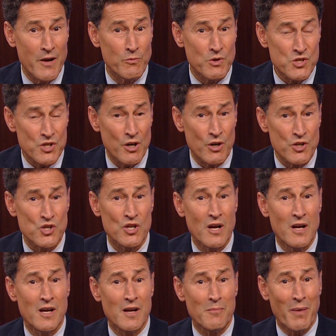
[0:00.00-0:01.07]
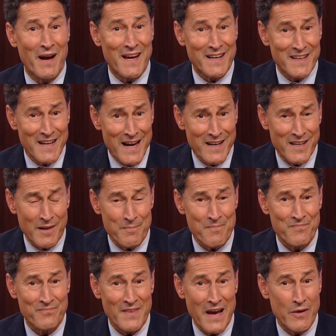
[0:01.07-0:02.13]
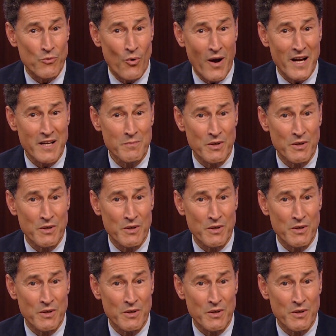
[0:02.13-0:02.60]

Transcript: and research by a Canadian. And Ryan